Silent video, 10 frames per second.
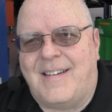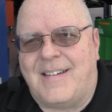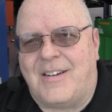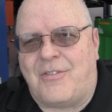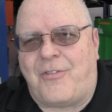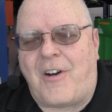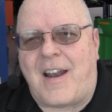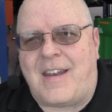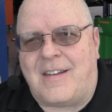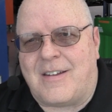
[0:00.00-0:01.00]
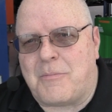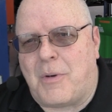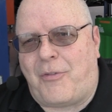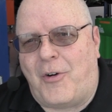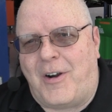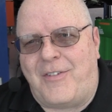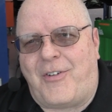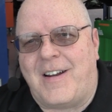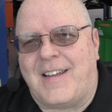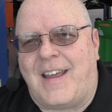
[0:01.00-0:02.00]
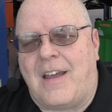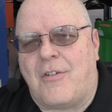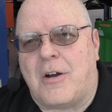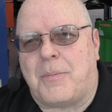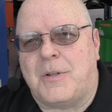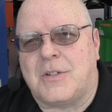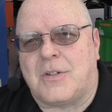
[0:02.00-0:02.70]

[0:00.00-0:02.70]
of fighting it before I finally gave up and just